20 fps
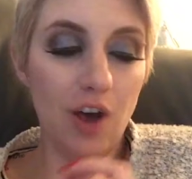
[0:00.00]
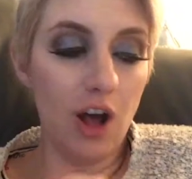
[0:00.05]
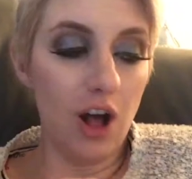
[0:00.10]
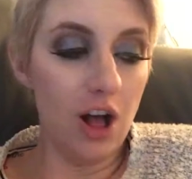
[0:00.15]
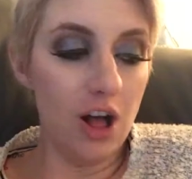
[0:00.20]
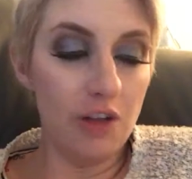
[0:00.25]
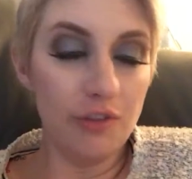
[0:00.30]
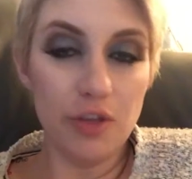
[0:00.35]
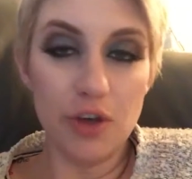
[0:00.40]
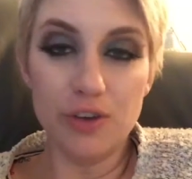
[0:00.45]

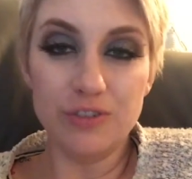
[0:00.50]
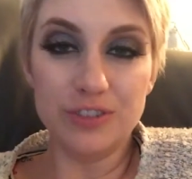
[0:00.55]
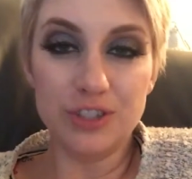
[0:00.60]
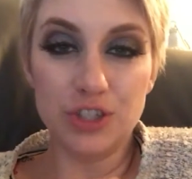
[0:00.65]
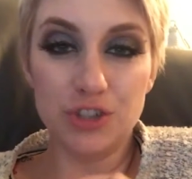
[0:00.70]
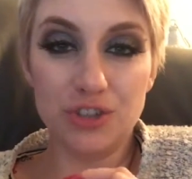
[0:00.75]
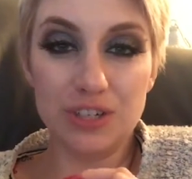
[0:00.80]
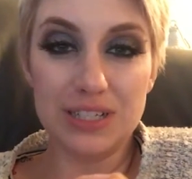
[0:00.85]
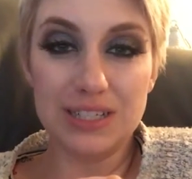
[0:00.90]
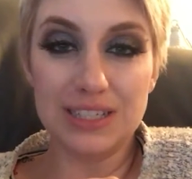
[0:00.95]
all those
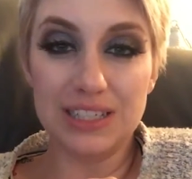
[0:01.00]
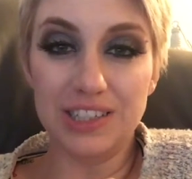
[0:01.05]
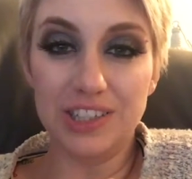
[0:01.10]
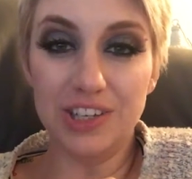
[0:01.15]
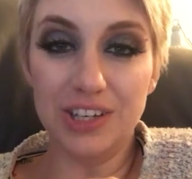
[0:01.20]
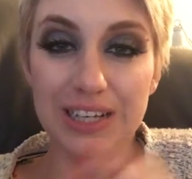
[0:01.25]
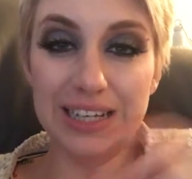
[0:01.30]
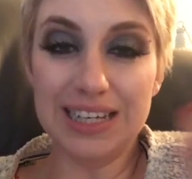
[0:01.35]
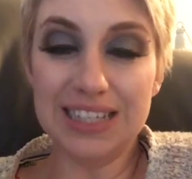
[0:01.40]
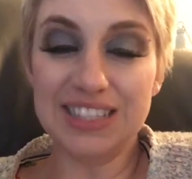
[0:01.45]
treats and
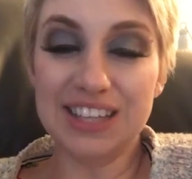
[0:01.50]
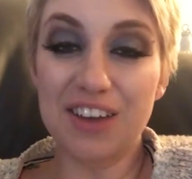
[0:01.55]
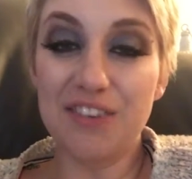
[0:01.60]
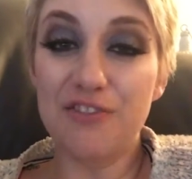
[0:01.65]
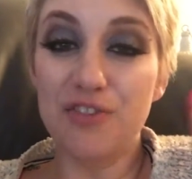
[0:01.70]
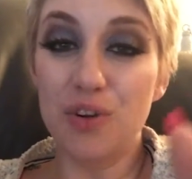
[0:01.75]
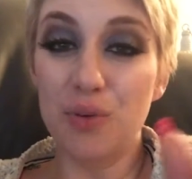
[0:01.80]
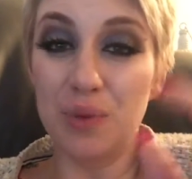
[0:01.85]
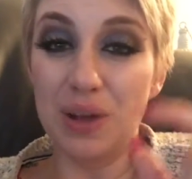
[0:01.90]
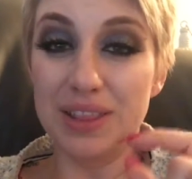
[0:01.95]
goodies
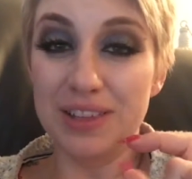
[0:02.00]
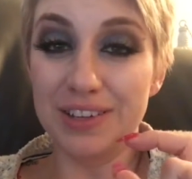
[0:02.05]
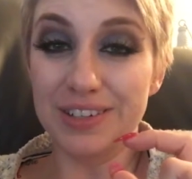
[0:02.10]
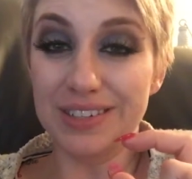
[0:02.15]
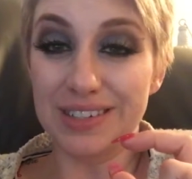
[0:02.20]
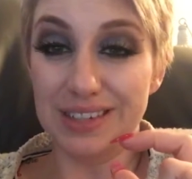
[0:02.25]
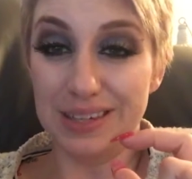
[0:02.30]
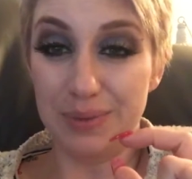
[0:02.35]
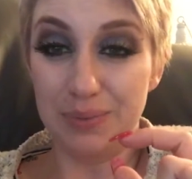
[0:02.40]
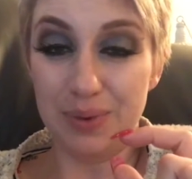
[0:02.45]
for when they're
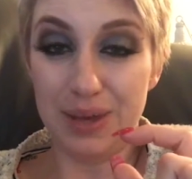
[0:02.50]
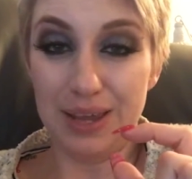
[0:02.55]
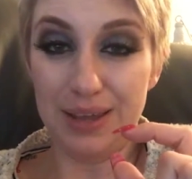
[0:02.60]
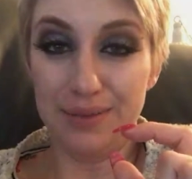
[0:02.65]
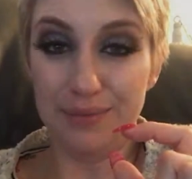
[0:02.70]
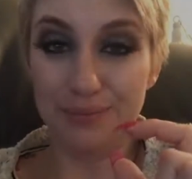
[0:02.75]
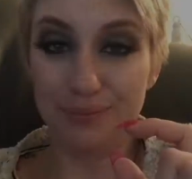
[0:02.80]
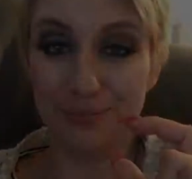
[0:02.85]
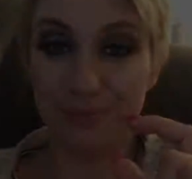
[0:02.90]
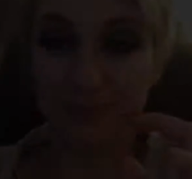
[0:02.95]

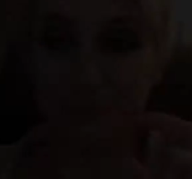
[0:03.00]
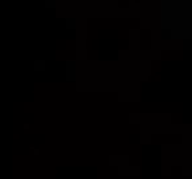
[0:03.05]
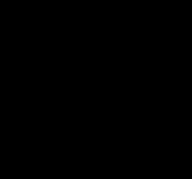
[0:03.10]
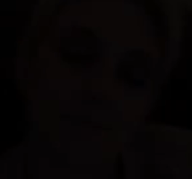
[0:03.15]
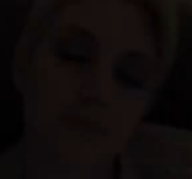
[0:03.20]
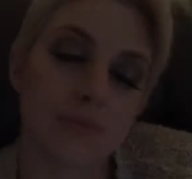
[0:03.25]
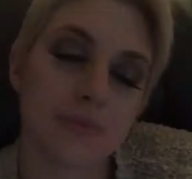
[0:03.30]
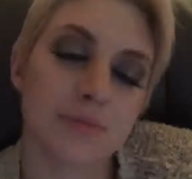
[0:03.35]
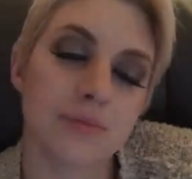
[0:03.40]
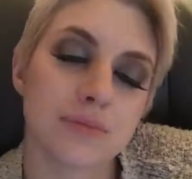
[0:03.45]

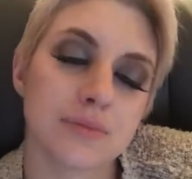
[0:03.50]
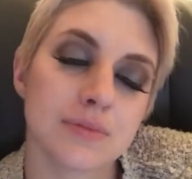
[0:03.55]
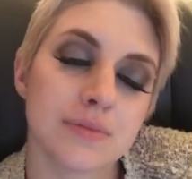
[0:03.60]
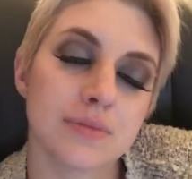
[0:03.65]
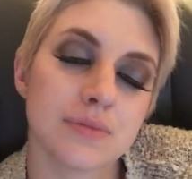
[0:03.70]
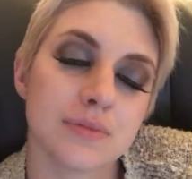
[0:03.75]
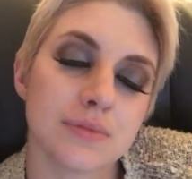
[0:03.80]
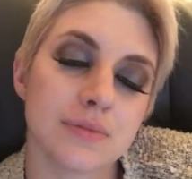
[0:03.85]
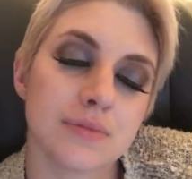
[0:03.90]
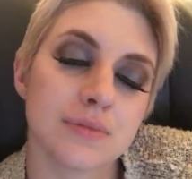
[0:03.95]

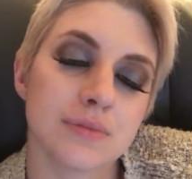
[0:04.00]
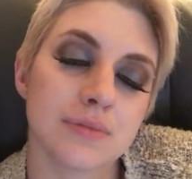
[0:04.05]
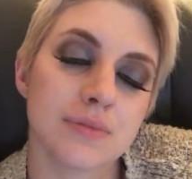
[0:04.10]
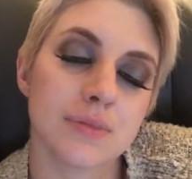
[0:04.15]
sleeping.